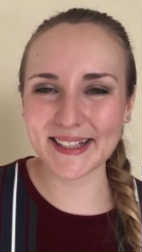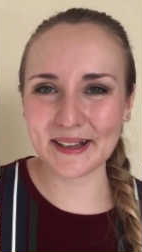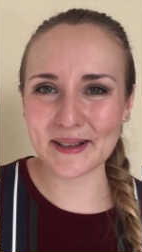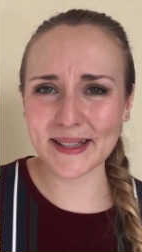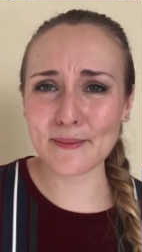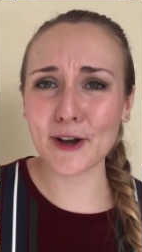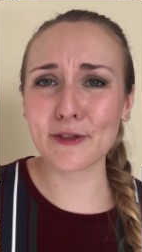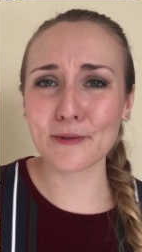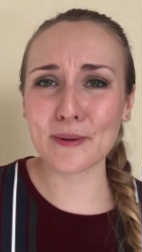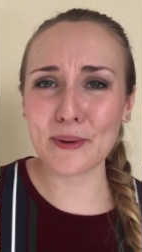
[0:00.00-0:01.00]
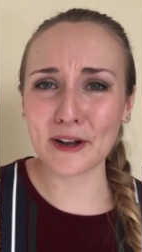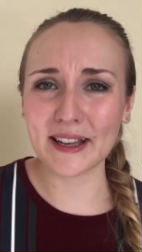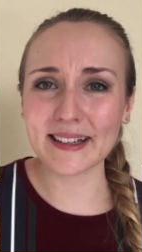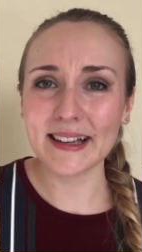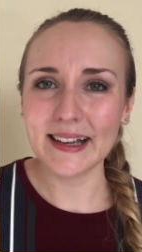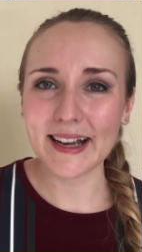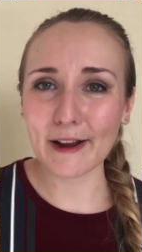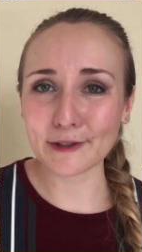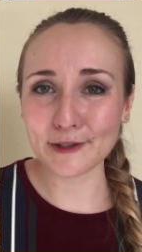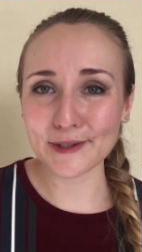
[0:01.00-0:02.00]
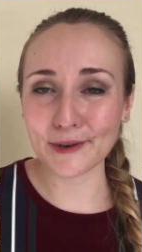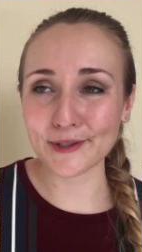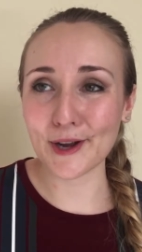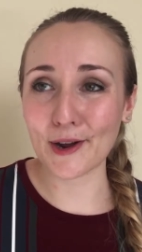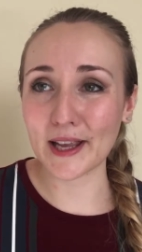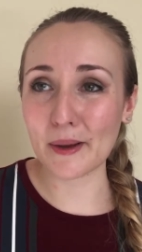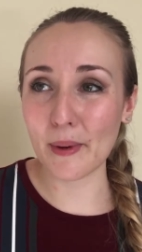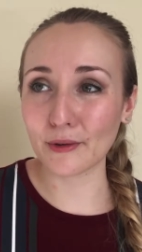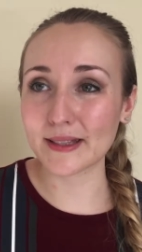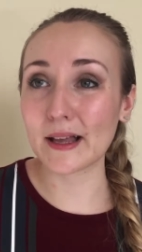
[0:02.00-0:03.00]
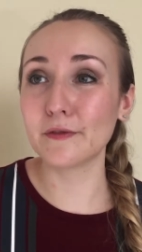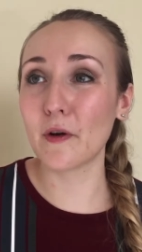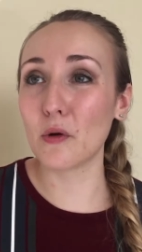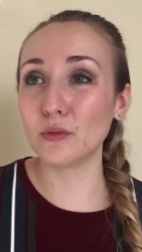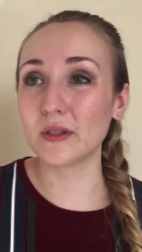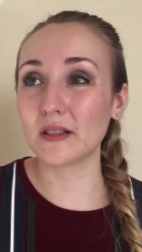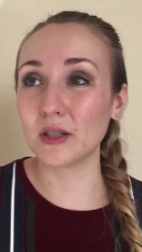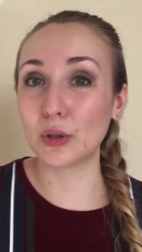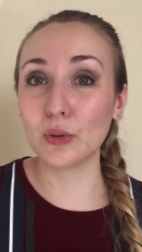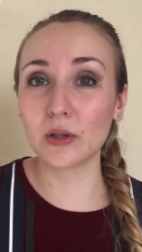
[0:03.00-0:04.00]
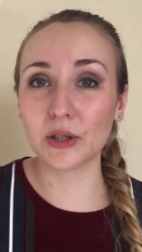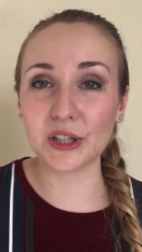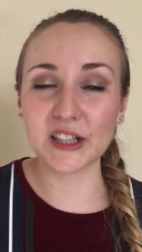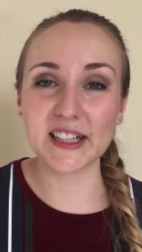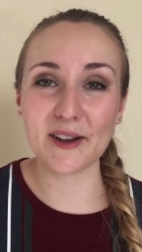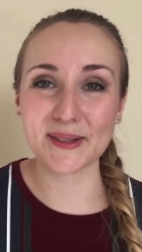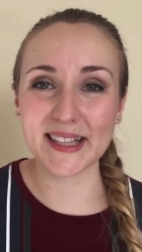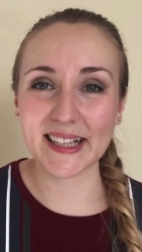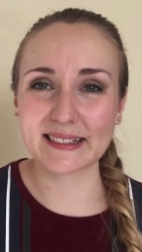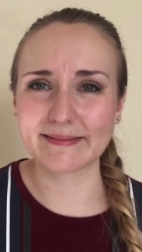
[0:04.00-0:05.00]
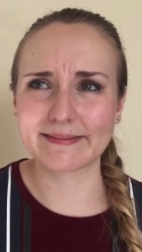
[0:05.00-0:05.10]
until some way through the book and characters started talking about cell phones and Google, and I was like,